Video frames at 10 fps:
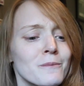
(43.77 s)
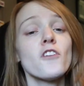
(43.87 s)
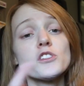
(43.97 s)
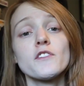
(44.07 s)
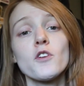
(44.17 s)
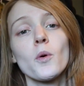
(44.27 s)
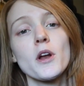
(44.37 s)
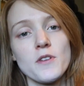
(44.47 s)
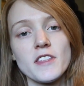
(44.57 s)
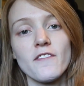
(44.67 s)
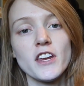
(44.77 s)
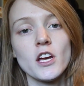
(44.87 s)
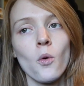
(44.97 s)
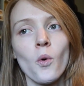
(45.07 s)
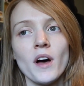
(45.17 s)
For those of you who are wondering, the
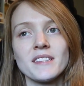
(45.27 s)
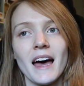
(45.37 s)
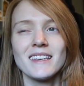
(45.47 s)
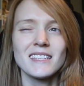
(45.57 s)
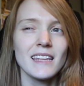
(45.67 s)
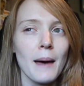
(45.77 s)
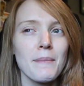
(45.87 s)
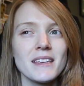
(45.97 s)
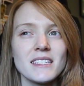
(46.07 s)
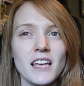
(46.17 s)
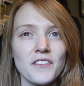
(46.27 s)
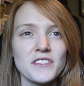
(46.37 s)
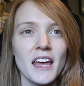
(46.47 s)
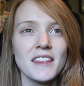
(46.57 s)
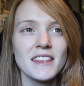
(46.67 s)
video was, I slapped
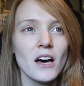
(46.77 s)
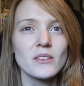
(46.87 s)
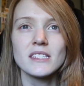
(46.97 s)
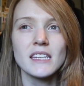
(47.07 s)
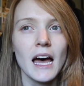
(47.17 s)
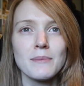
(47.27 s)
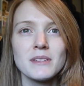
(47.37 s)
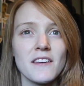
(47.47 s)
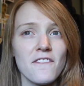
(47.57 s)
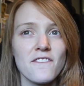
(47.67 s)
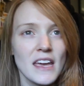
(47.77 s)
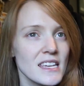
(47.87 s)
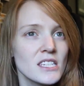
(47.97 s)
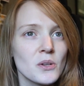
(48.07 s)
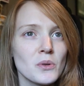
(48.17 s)
myself 10,000 times in the
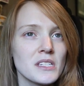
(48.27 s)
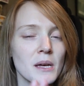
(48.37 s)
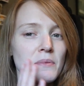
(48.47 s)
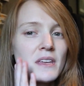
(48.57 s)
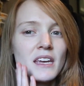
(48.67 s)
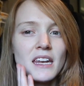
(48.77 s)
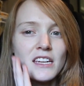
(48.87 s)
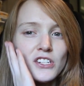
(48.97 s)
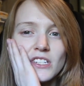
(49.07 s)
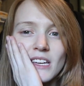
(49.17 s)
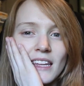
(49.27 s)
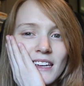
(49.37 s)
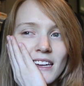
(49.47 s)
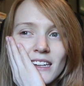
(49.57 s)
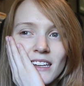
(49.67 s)
face or something, and he's just got like,